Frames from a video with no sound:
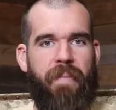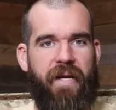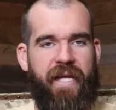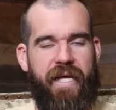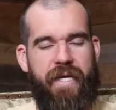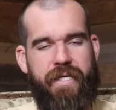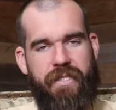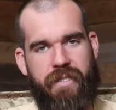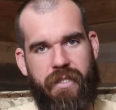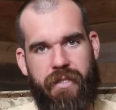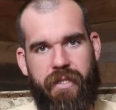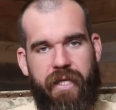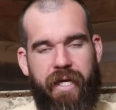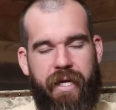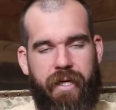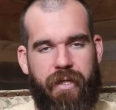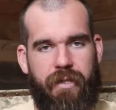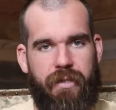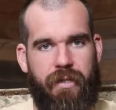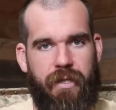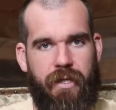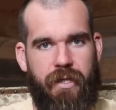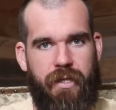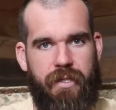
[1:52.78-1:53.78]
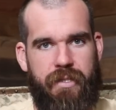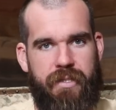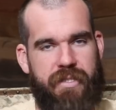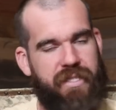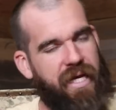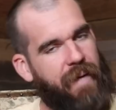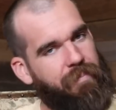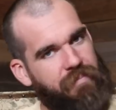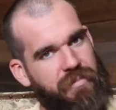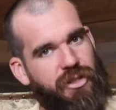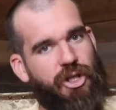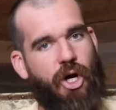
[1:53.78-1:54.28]
But here's the thing.
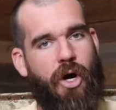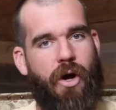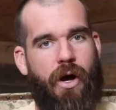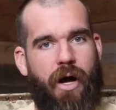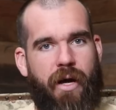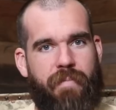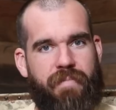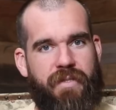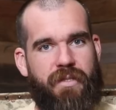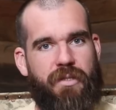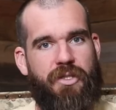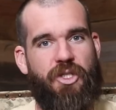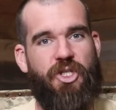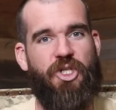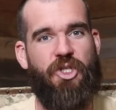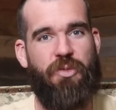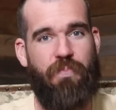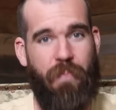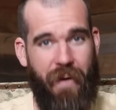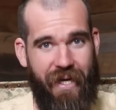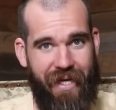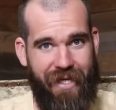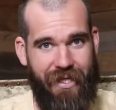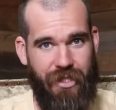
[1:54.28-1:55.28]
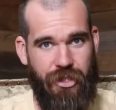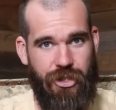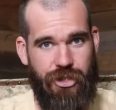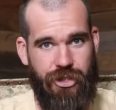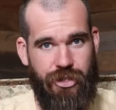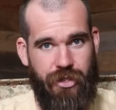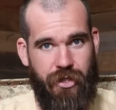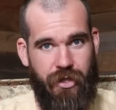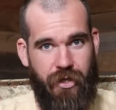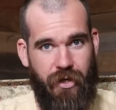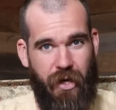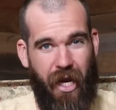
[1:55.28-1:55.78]
Sometimes
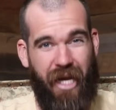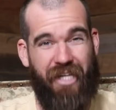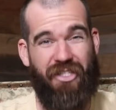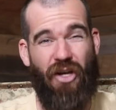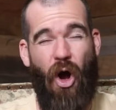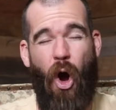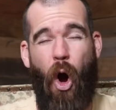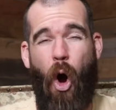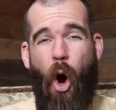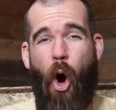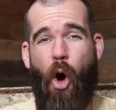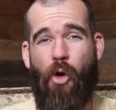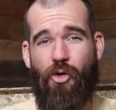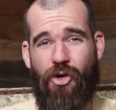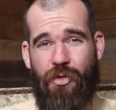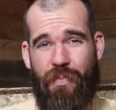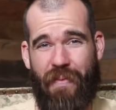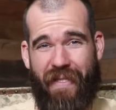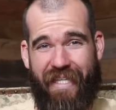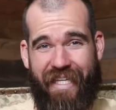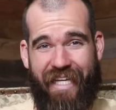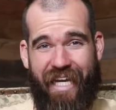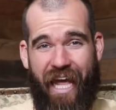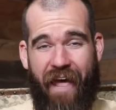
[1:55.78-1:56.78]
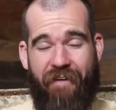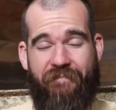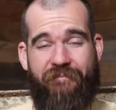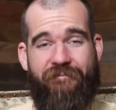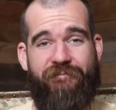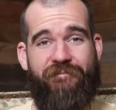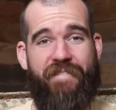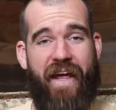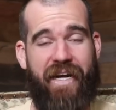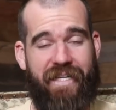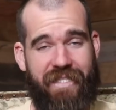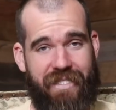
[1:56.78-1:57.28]
speech is horribly
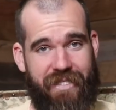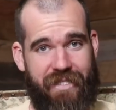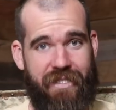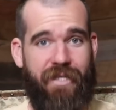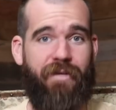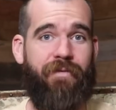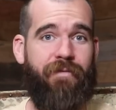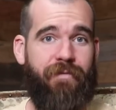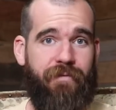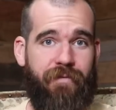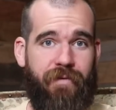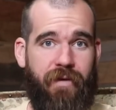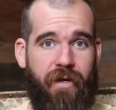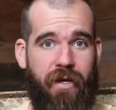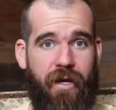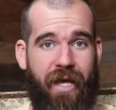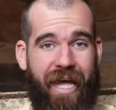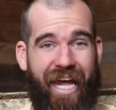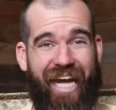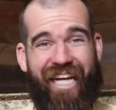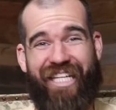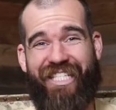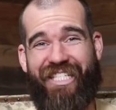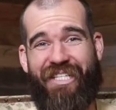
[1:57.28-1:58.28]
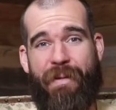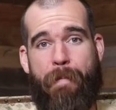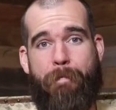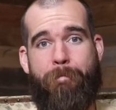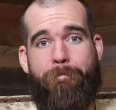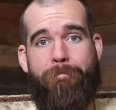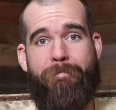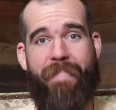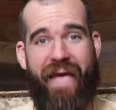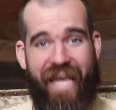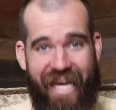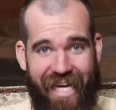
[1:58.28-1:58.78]
offensive. It's
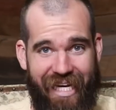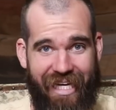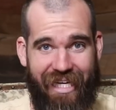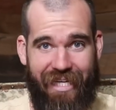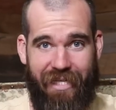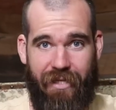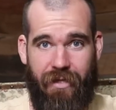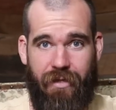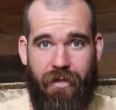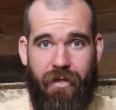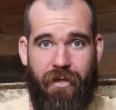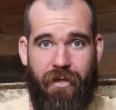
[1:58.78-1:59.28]
mean.